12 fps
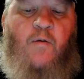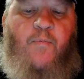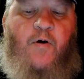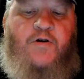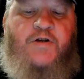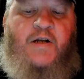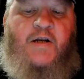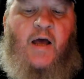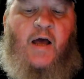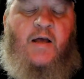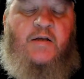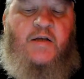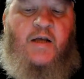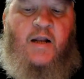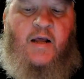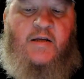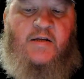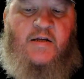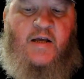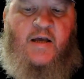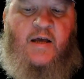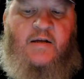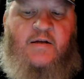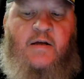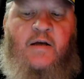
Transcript: a person dies in a tent.